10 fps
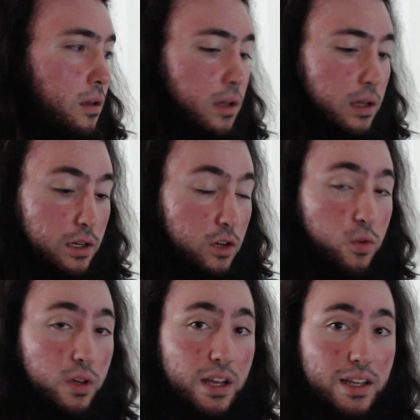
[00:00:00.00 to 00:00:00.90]
Hello
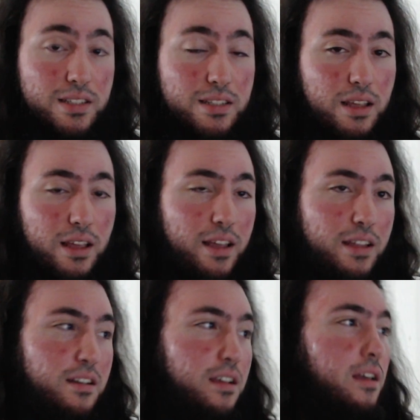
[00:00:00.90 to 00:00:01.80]
guys
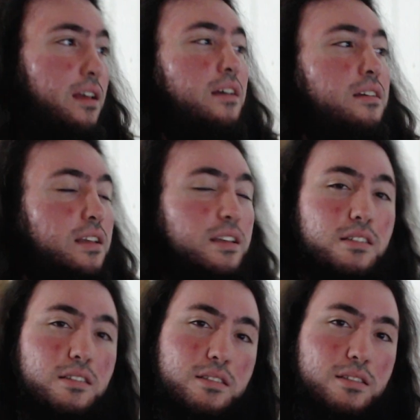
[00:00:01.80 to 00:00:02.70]
and this
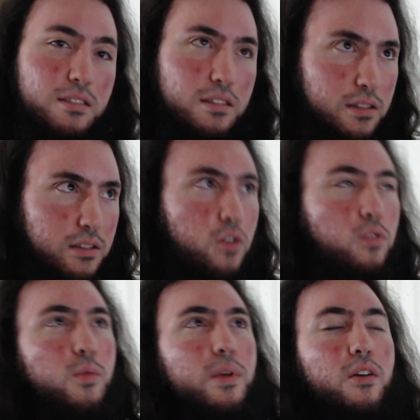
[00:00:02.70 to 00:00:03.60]
is going
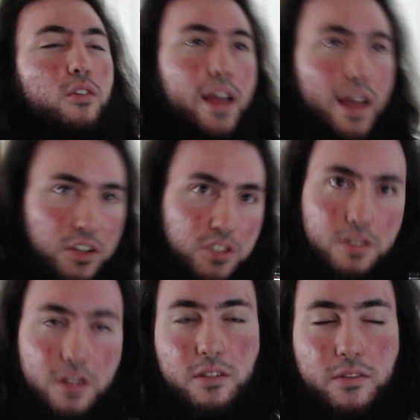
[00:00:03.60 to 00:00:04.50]
to be a
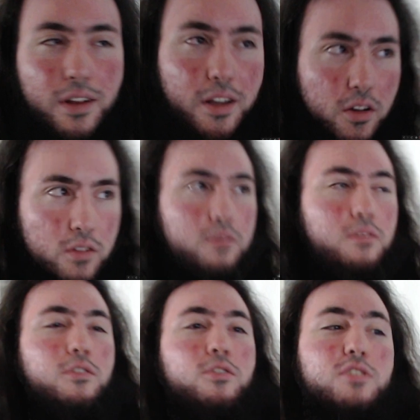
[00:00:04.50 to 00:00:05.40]
reaction video
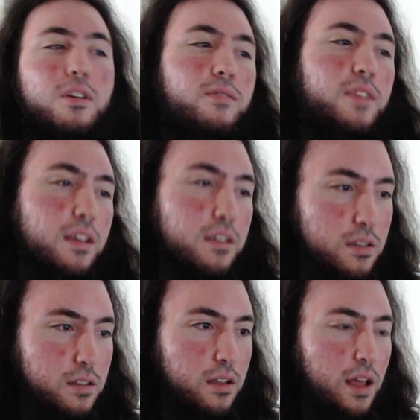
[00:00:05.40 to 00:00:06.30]
to something
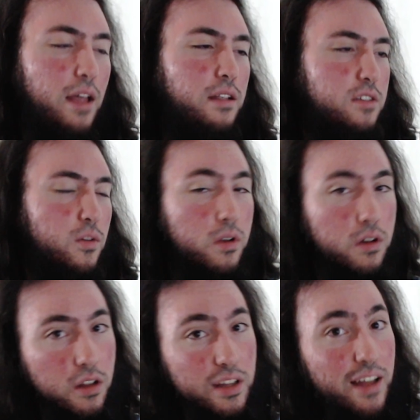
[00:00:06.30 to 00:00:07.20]
uh, someone
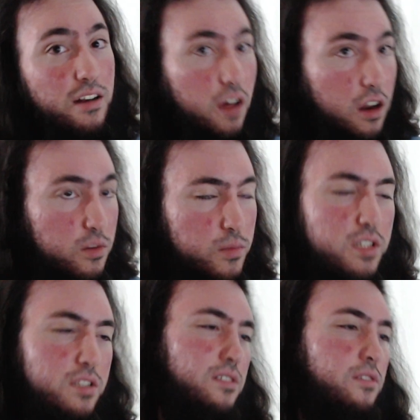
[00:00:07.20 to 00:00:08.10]
called
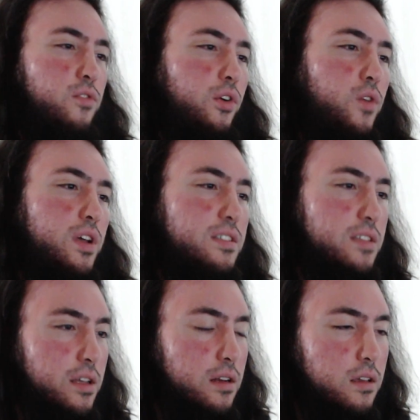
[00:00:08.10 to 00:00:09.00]
Anonymous
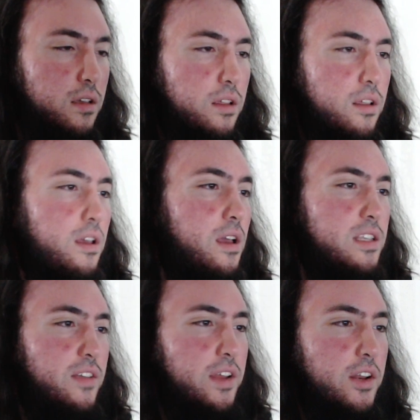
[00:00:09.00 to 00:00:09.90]
requested. It's
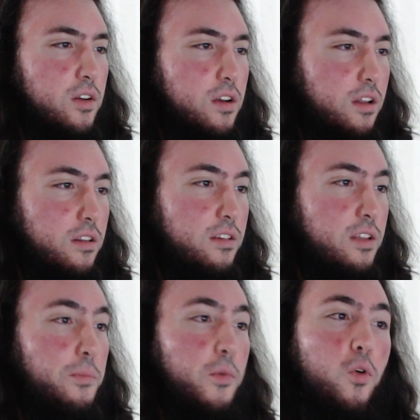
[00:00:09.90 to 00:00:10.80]
a video called
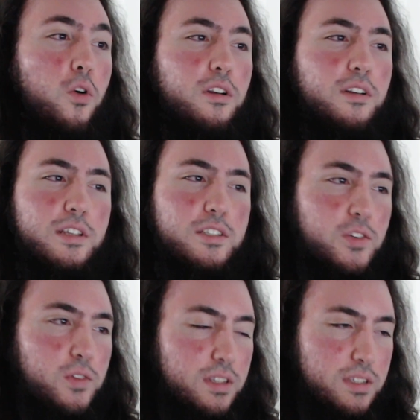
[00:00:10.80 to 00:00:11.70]
Deport the
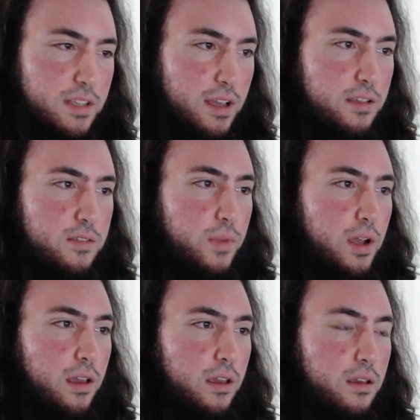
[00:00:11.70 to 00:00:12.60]
Student 6
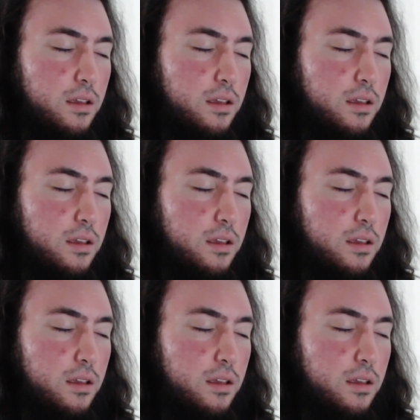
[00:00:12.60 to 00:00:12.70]
by...